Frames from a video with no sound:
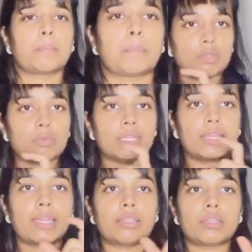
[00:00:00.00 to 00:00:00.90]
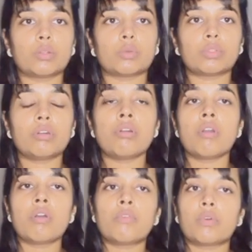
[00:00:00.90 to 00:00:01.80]
You will get into the
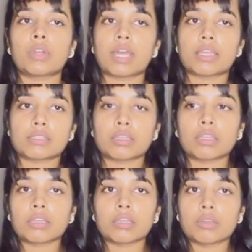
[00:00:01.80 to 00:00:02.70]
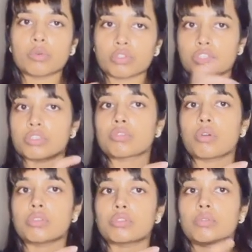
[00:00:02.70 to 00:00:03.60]
forecasting questions
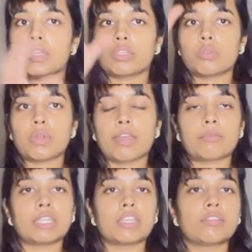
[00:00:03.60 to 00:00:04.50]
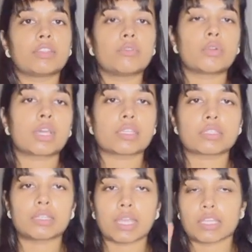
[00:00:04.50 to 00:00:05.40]
also, where you have been given the
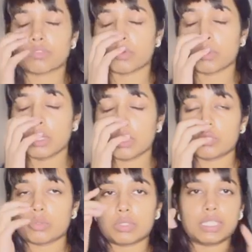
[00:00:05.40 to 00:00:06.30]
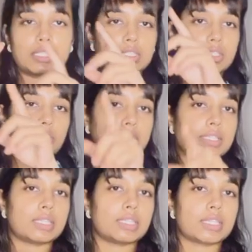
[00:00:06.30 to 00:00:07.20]
forecasted cash flow. So this you can
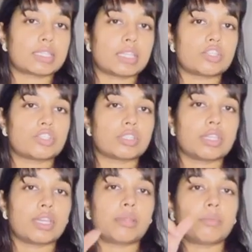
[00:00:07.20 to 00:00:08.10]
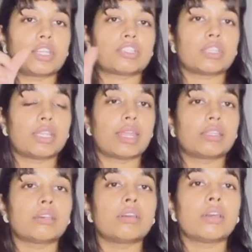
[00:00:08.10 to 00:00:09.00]
see the Accenture, they had mentioned that
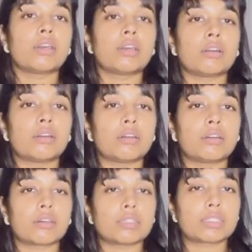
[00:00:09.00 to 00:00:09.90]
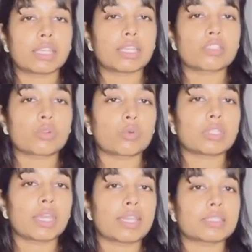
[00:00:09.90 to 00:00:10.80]
the sales growth
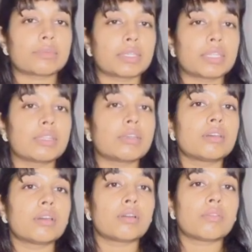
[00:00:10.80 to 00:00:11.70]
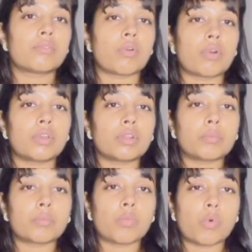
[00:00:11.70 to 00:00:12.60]
has been for
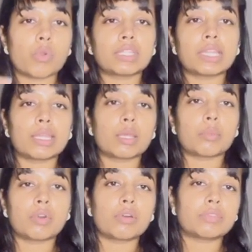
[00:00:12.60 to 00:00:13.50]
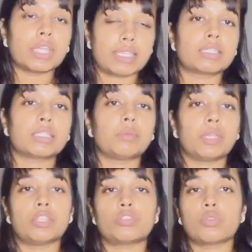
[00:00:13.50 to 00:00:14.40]
more than above the
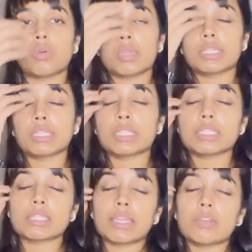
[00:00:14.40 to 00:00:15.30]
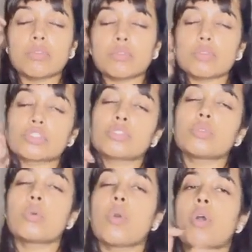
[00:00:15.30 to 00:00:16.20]
estimate. So in these kind of questions,
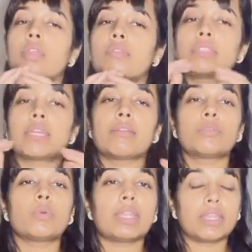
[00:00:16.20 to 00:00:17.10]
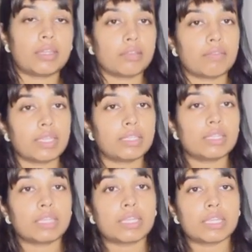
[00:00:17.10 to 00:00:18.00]
you always have to identify the
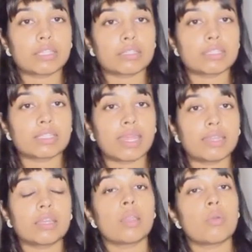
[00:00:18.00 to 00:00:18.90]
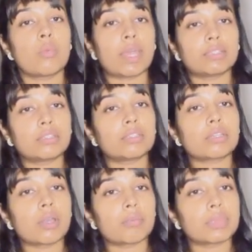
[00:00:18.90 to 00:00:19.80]
indicators, that whether the
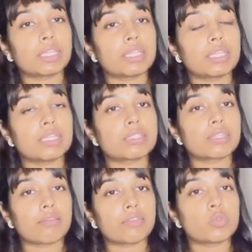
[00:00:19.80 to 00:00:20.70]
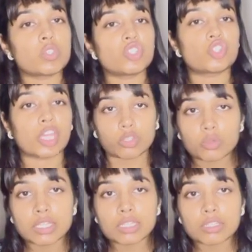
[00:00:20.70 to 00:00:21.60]
company's revenue is
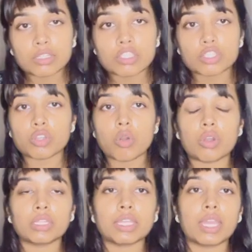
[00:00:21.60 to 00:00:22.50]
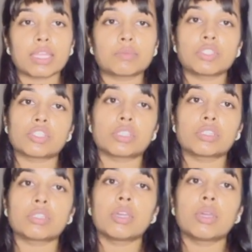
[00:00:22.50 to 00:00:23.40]
genuinely increasing, or they has been just
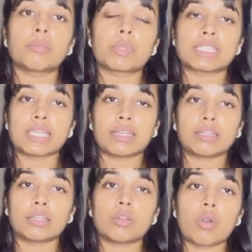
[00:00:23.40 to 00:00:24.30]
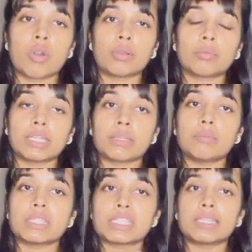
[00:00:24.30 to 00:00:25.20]
presented or in a
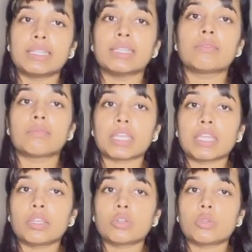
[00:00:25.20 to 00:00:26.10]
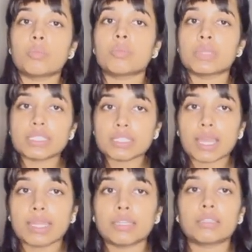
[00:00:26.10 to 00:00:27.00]
misleading way to
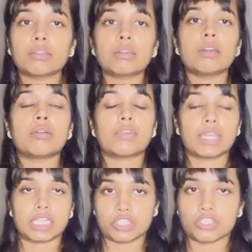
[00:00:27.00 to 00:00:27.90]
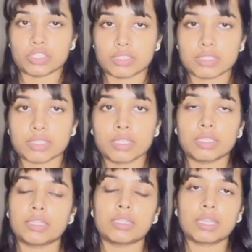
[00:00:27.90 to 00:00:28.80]
misguide the financials.
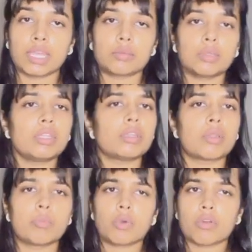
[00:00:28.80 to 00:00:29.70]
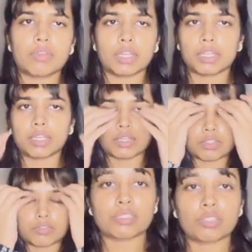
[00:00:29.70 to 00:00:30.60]
There can be number of
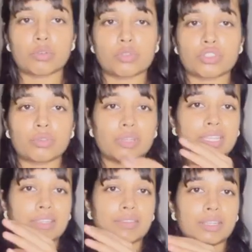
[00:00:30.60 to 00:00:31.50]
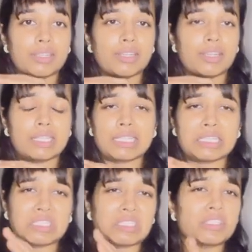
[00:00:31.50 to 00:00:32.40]
indicators. In question you are given at
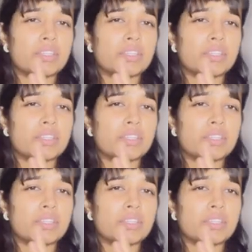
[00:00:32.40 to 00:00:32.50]
least 3